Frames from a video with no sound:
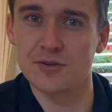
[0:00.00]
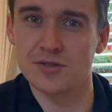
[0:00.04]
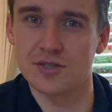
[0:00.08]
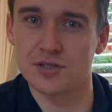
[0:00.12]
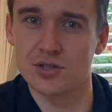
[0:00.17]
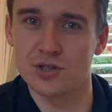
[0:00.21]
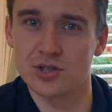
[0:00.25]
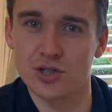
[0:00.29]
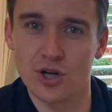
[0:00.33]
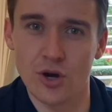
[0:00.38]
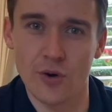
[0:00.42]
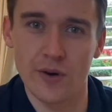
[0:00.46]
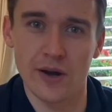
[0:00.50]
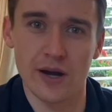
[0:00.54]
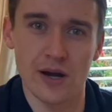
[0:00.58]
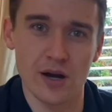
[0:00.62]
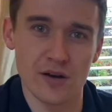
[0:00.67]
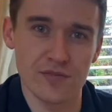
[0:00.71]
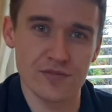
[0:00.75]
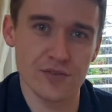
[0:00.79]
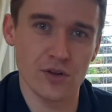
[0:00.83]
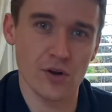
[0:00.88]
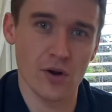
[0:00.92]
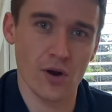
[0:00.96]
and showing
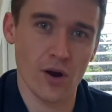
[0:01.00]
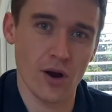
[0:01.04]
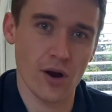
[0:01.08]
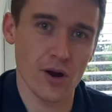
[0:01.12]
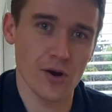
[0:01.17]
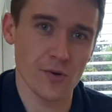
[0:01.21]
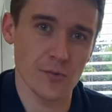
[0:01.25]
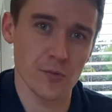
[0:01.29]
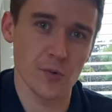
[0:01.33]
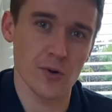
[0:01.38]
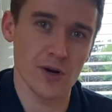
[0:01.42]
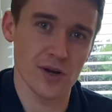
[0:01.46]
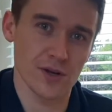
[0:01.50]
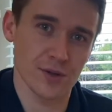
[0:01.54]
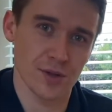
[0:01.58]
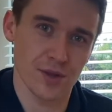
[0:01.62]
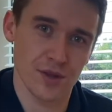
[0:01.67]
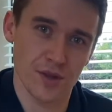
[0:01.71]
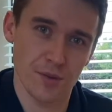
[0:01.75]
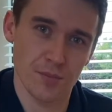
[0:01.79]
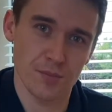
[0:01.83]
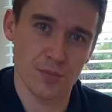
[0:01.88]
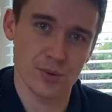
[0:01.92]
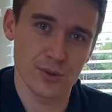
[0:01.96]
off their hard work that
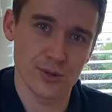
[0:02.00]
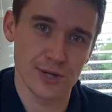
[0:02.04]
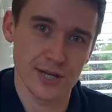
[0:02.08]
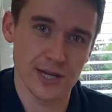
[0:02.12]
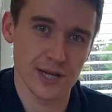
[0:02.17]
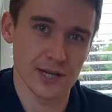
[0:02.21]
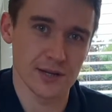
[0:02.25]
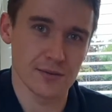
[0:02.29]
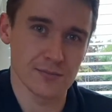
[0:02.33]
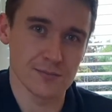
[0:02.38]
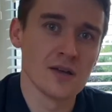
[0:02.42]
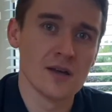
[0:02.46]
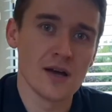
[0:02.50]
they put in.